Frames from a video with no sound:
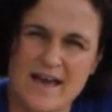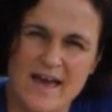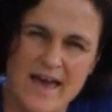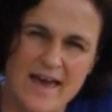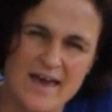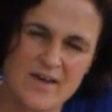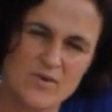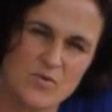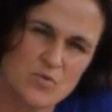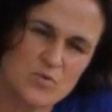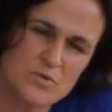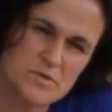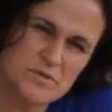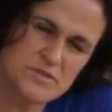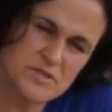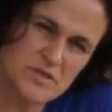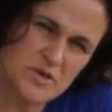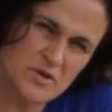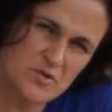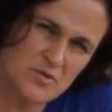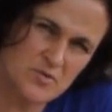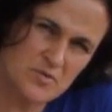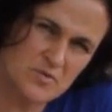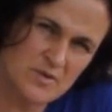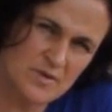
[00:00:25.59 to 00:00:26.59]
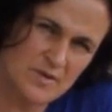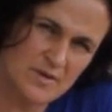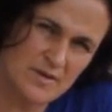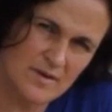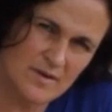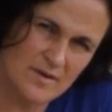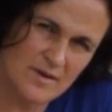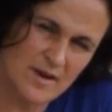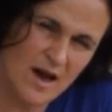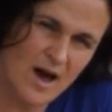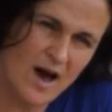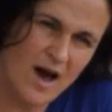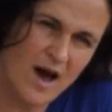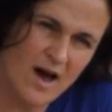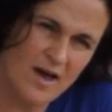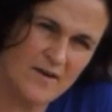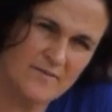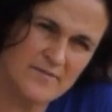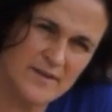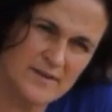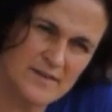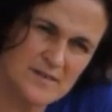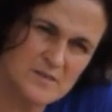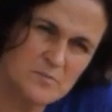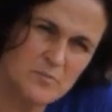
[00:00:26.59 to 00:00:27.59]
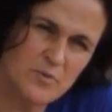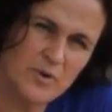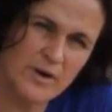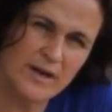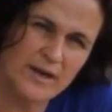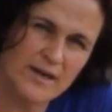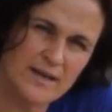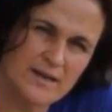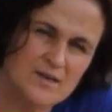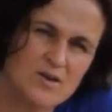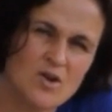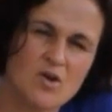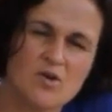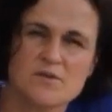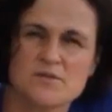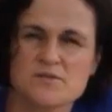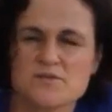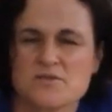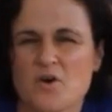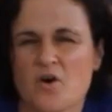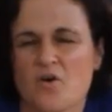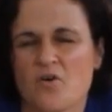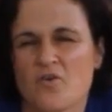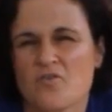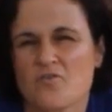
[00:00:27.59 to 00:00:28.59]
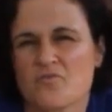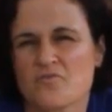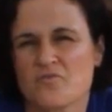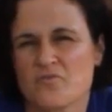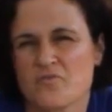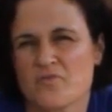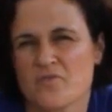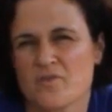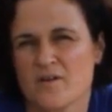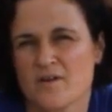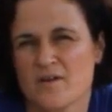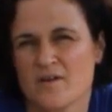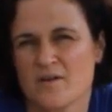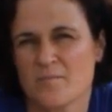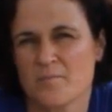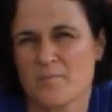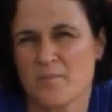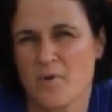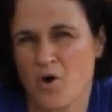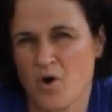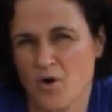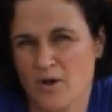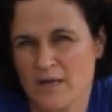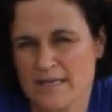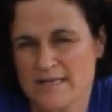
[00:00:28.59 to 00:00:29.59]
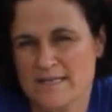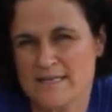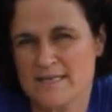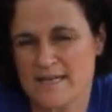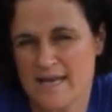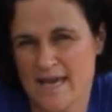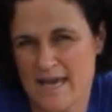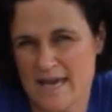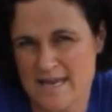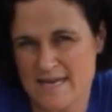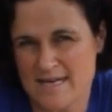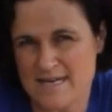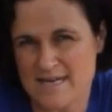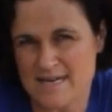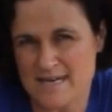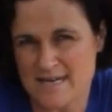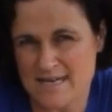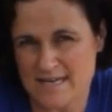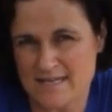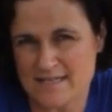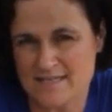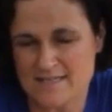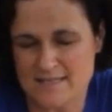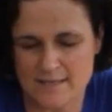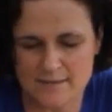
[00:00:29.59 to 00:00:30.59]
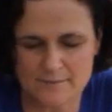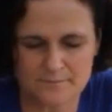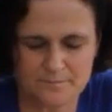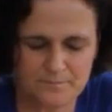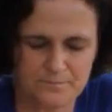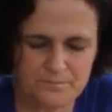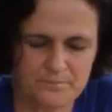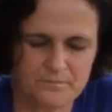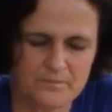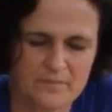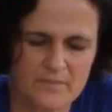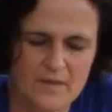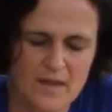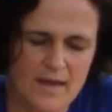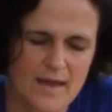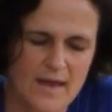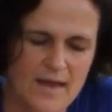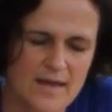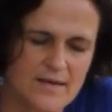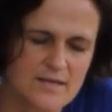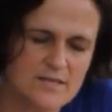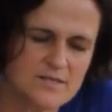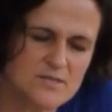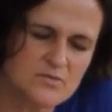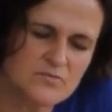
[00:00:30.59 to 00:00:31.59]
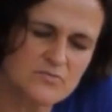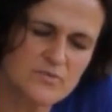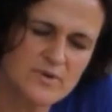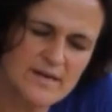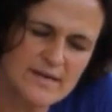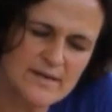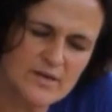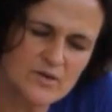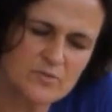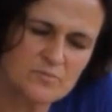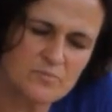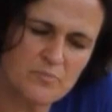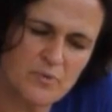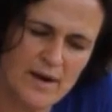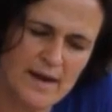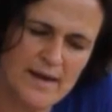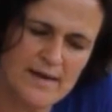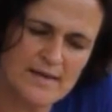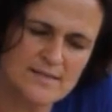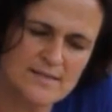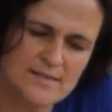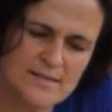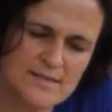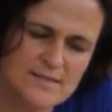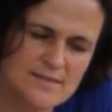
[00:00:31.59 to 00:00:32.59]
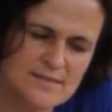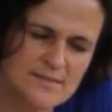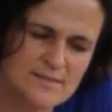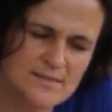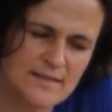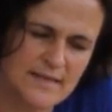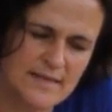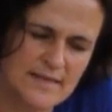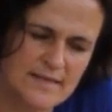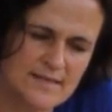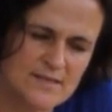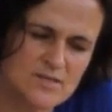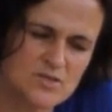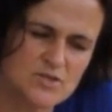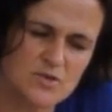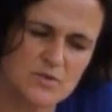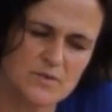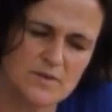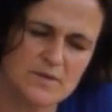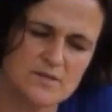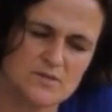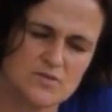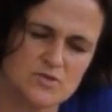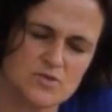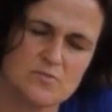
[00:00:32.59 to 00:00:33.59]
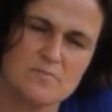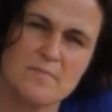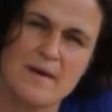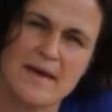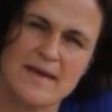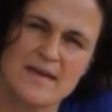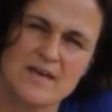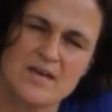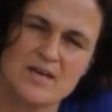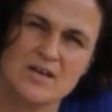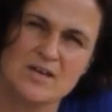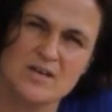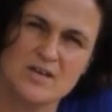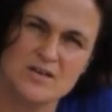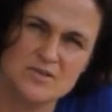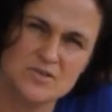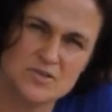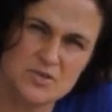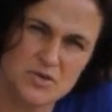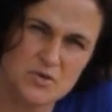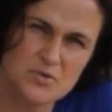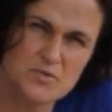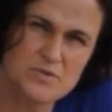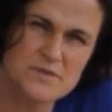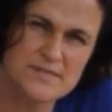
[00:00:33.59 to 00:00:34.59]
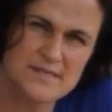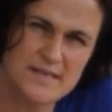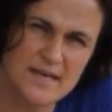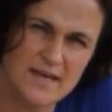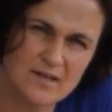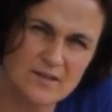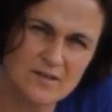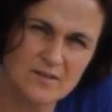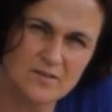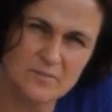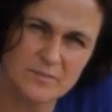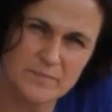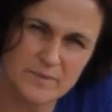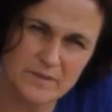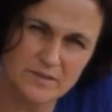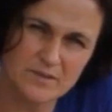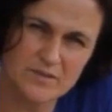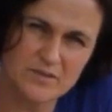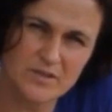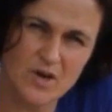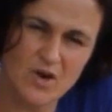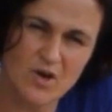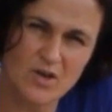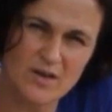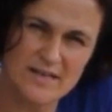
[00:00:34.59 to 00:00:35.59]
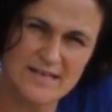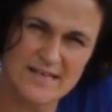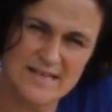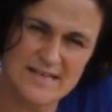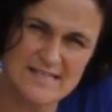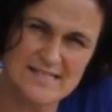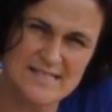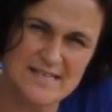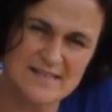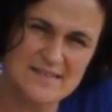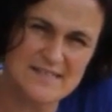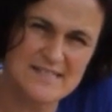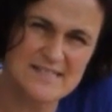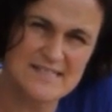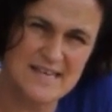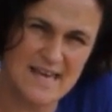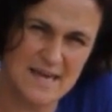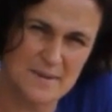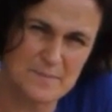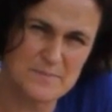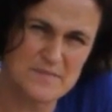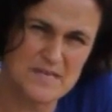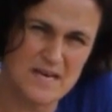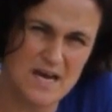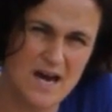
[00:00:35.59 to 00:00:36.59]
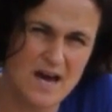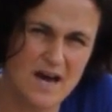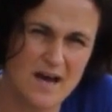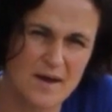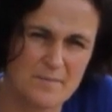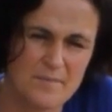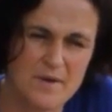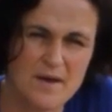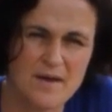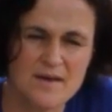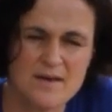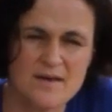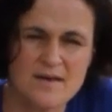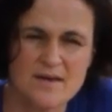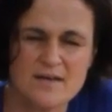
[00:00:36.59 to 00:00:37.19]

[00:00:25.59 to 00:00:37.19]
And also a hive that is bringing in lots of pollen and nectar. And it's a really good practice to get into it to make 2 cell builder colonies at the same time,